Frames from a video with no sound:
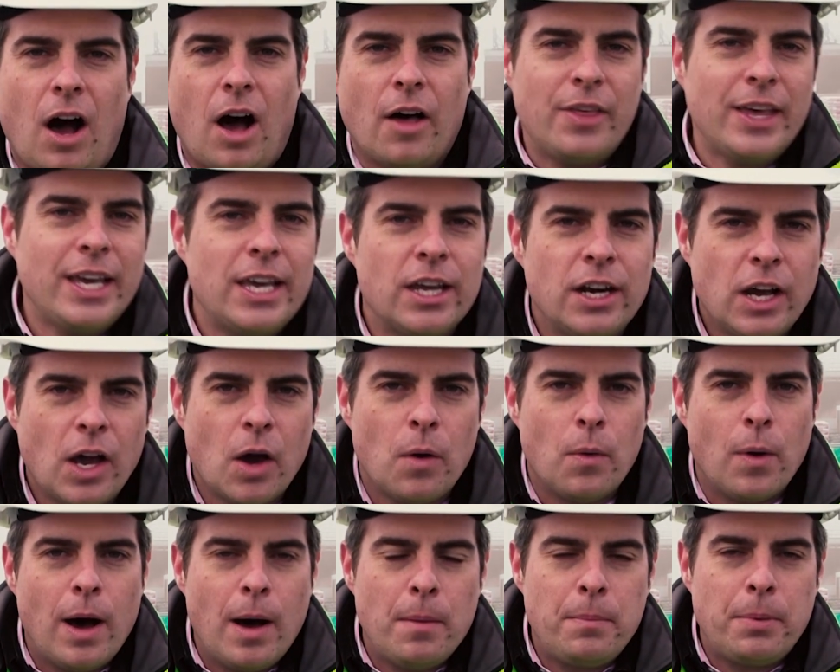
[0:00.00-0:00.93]
Are they going to
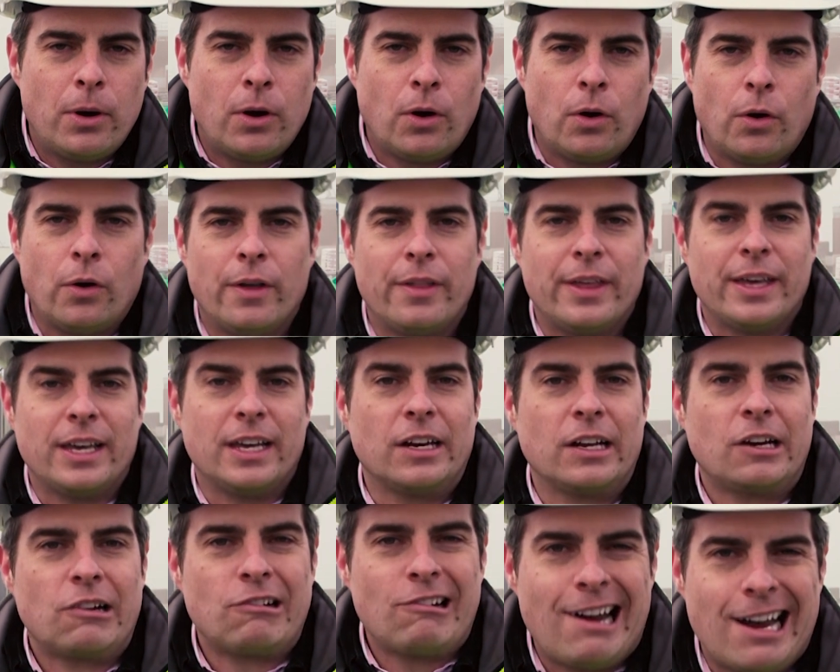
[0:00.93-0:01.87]
go up or are they
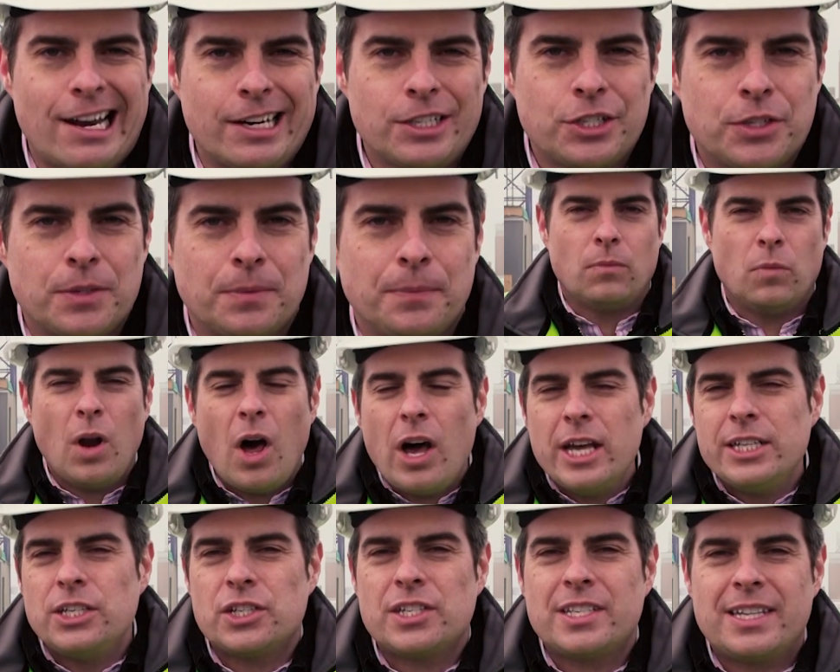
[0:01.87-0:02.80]
going to crash? Well,
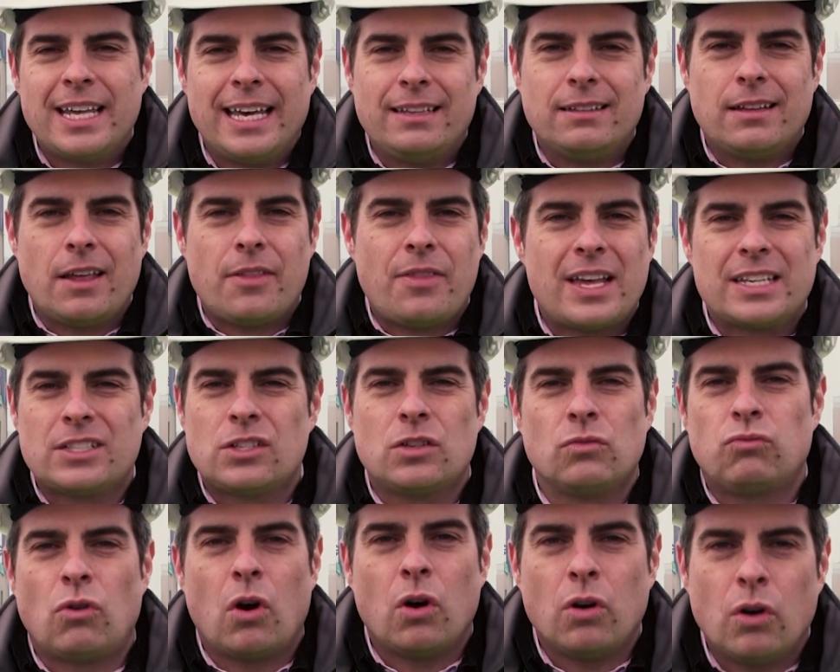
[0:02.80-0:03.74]
I just think that that's
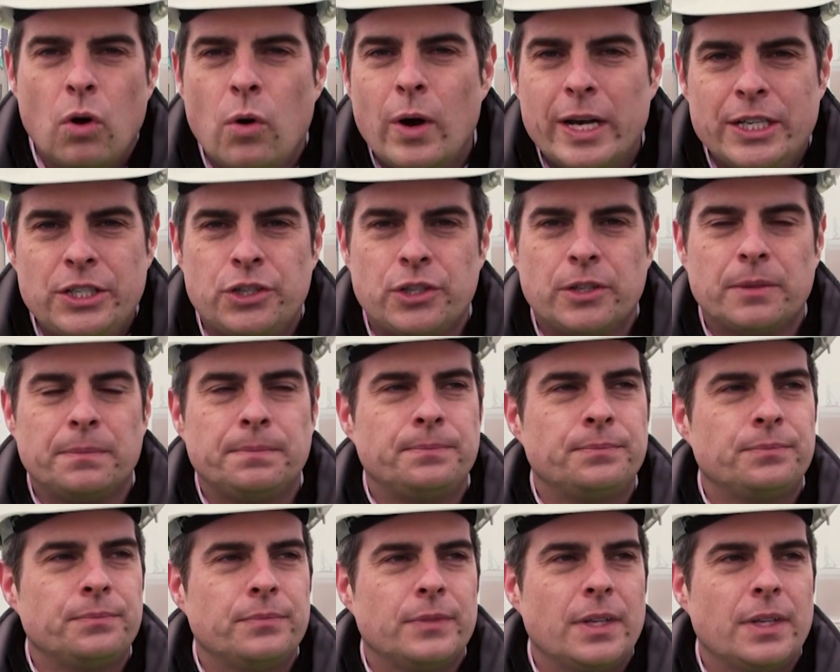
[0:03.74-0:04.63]
the wrong question.